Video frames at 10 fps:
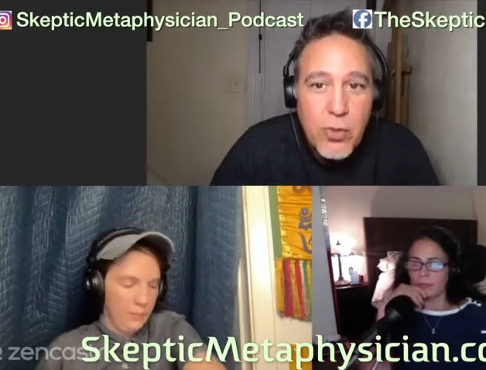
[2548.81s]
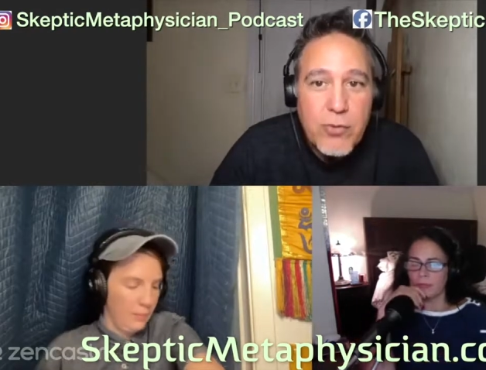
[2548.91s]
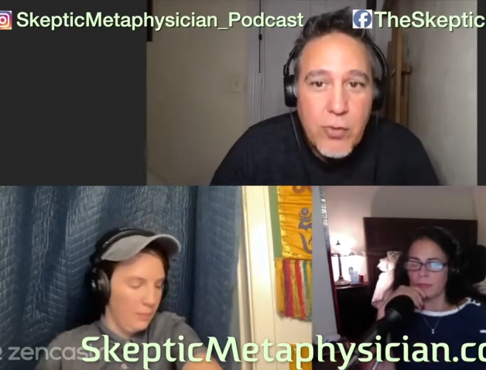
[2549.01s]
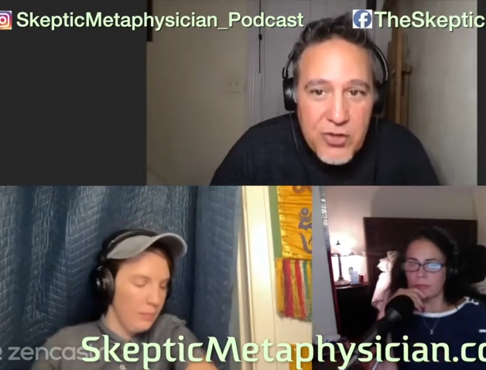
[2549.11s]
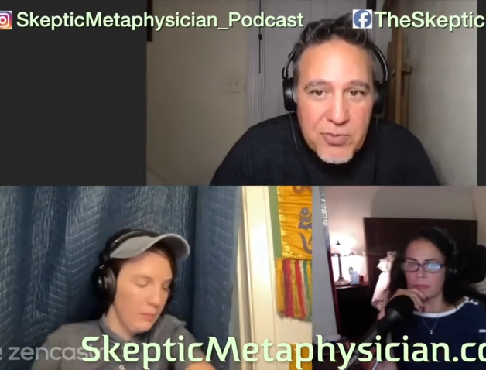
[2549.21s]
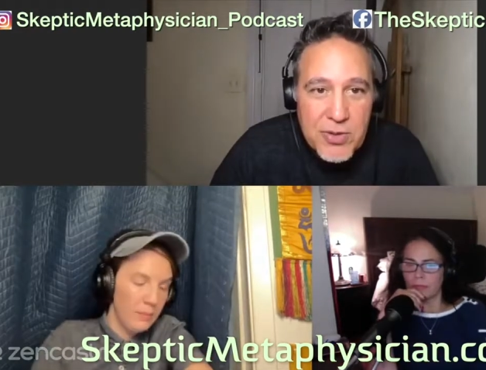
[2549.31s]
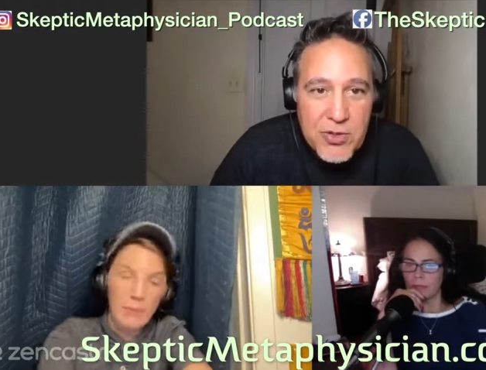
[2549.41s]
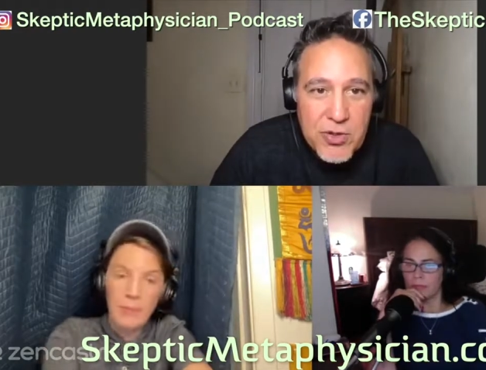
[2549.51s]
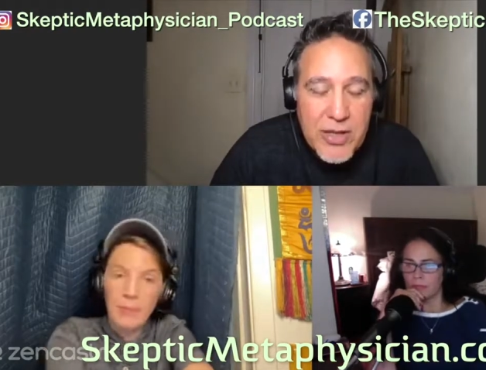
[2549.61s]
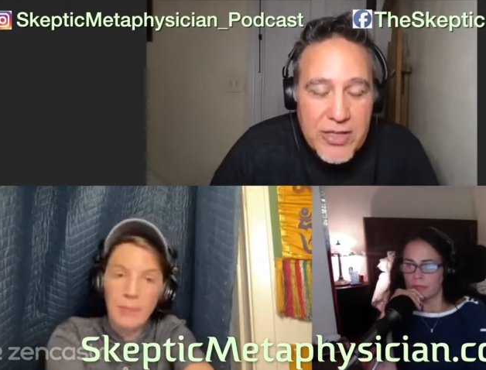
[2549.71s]
Speaker 1: or
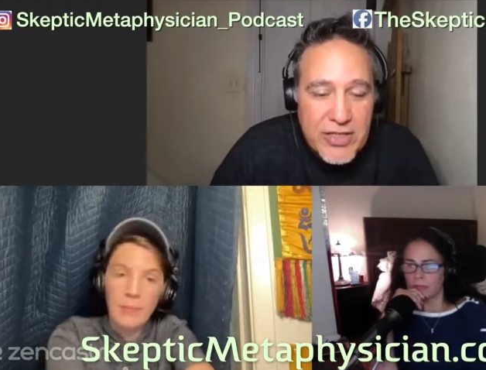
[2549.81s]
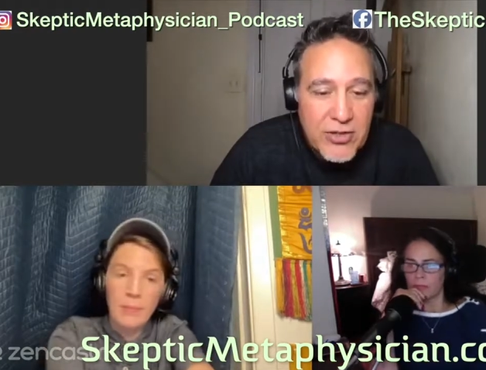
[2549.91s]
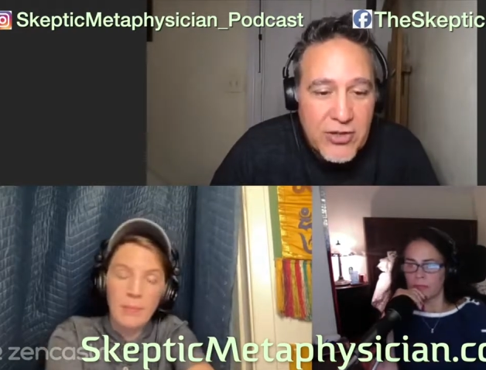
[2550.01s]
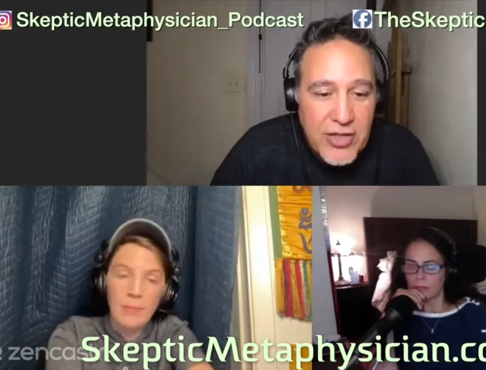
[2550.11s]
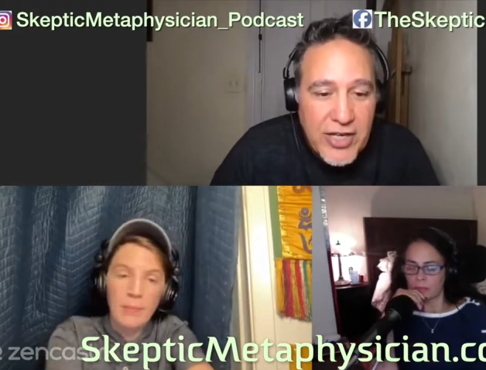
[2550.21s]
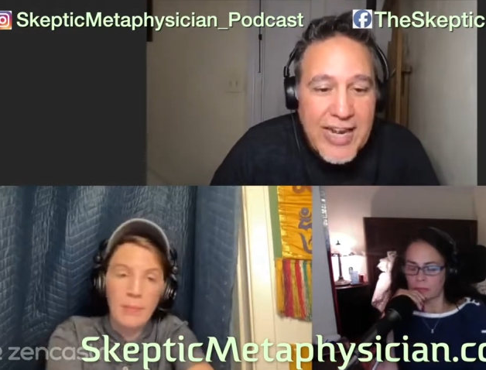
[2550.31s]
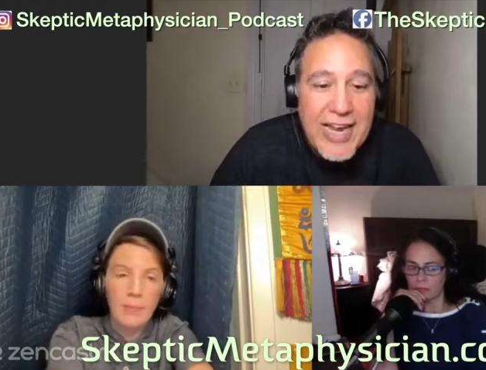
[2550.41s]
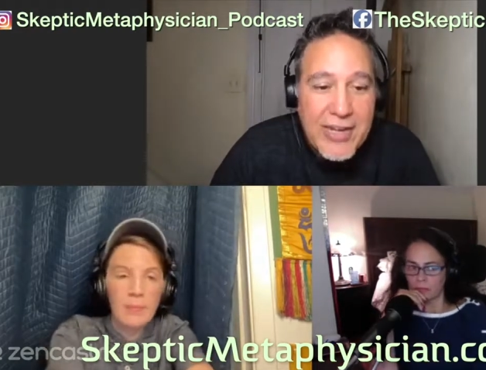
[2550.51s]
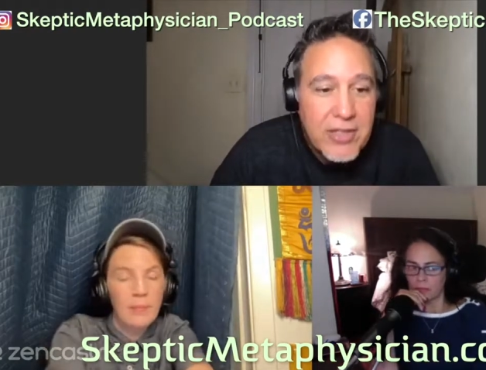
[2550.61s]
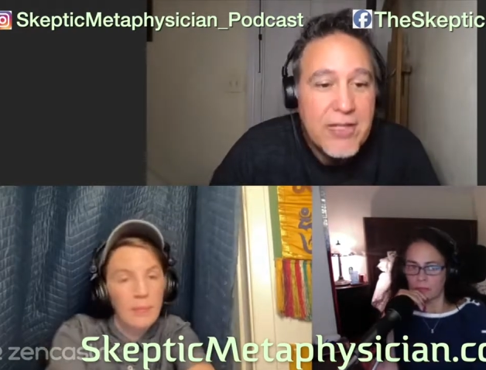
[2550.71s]
voicemail directly on the
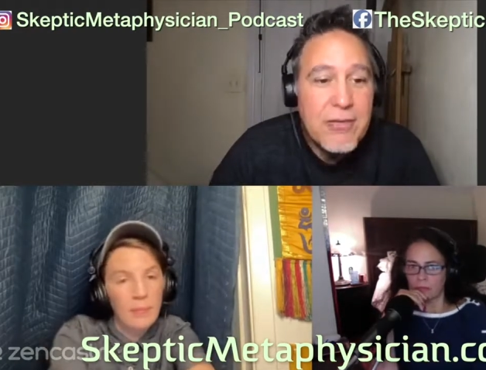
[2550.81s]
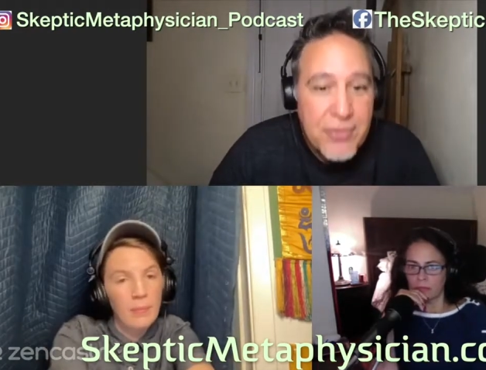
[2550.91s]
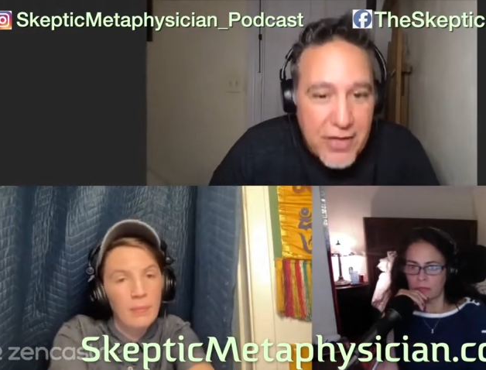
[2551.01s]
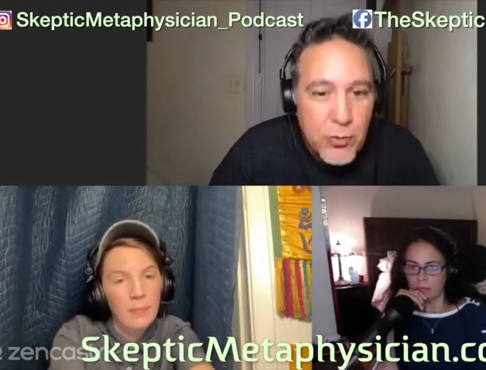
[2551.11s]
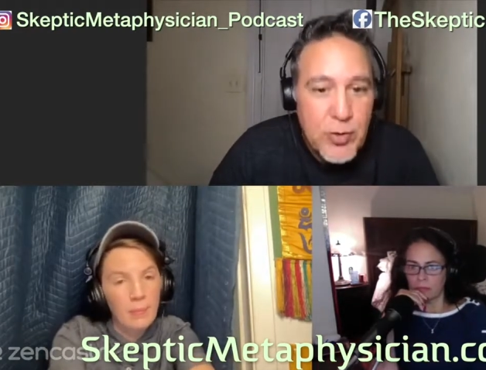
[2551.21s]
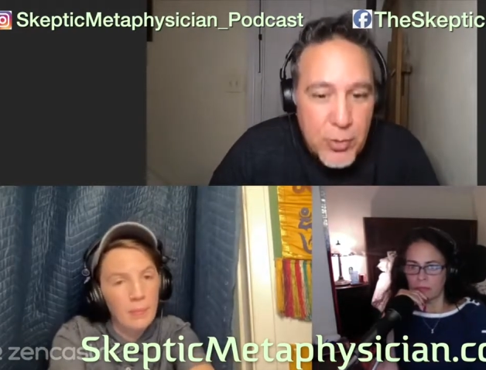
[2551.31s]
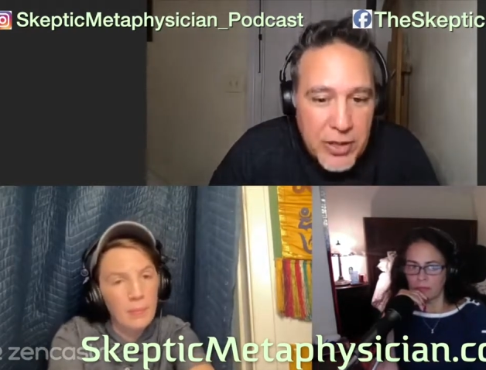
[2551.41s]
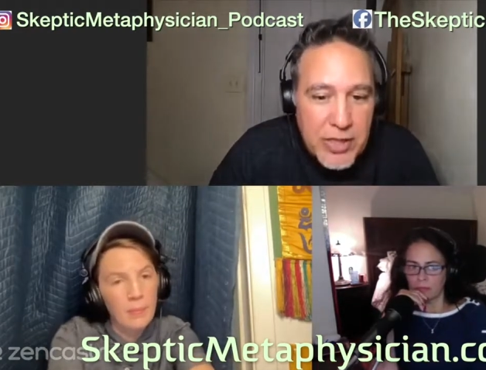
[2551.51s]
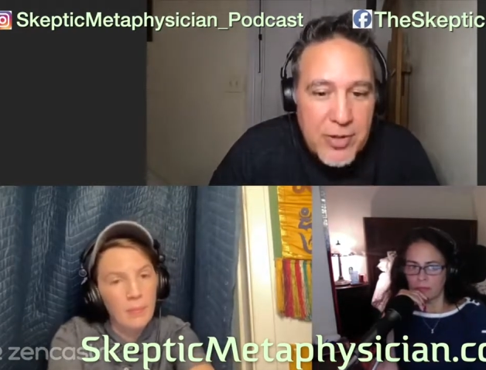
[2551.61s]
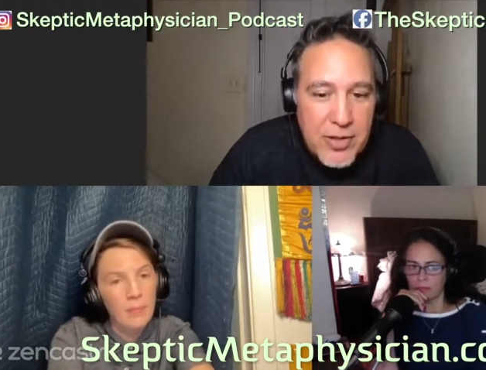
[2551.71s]
site. And like Fen, we will